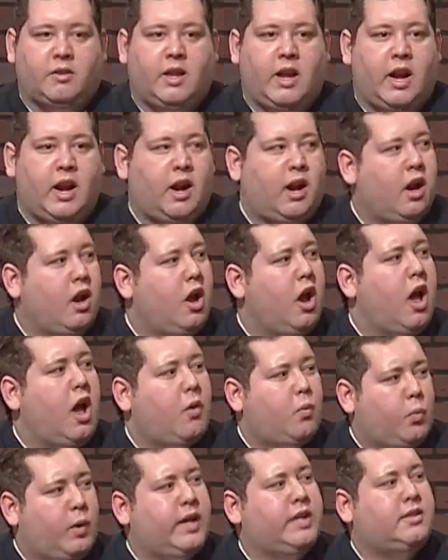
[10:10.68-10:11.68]
there
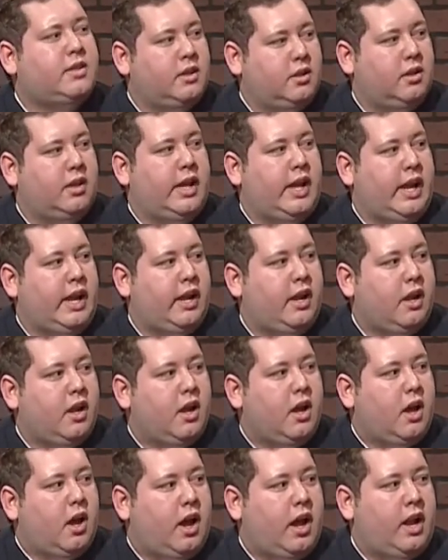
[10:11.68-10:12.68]
recently,
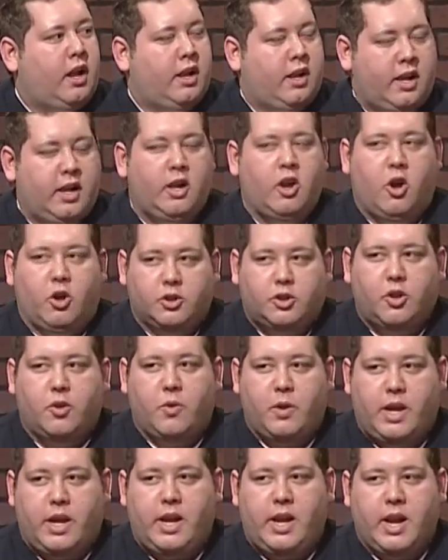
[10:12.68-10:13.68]
and he knows
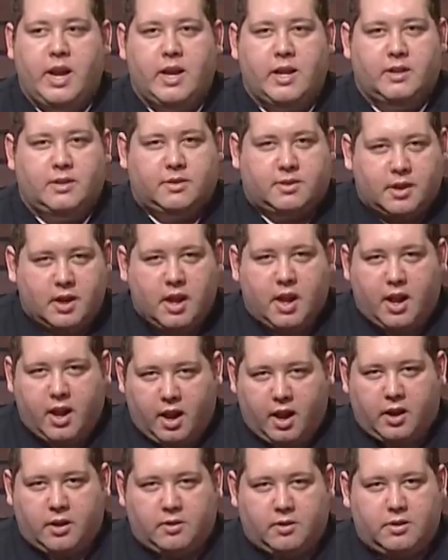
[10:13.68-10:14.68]
who he is,
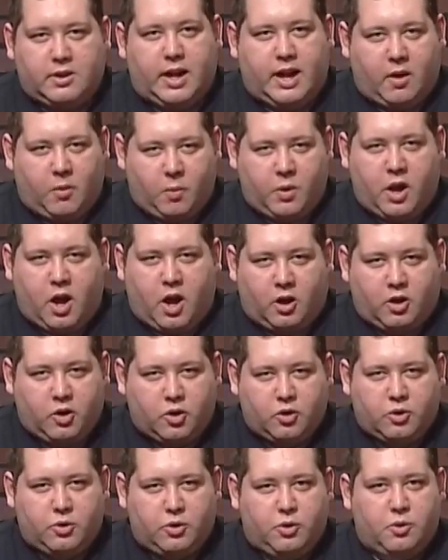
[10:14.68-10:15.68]
and yeah, we all
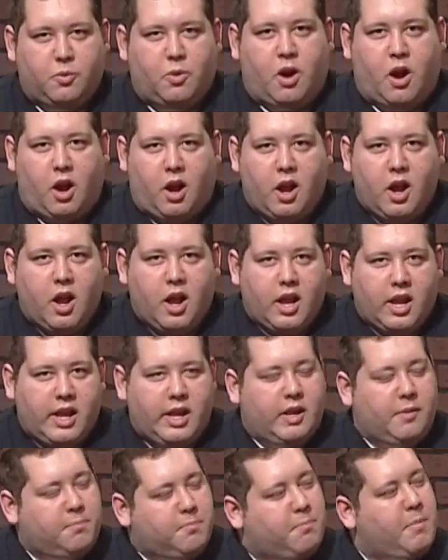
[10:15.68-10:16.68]
know who you are.
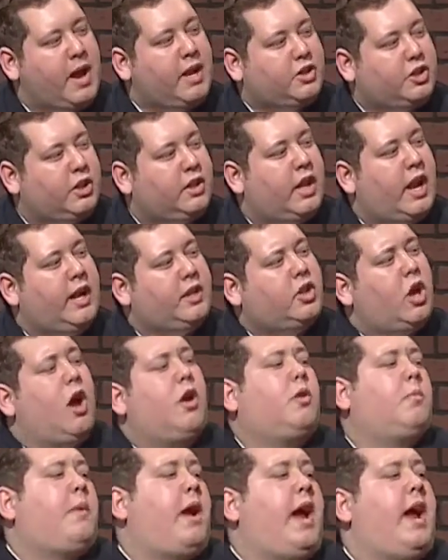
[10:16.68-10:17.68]
He mentioned that I
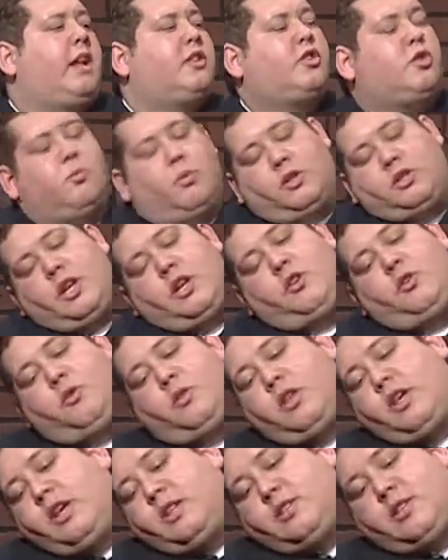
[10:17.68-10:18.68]
talk with my hands too much. I do this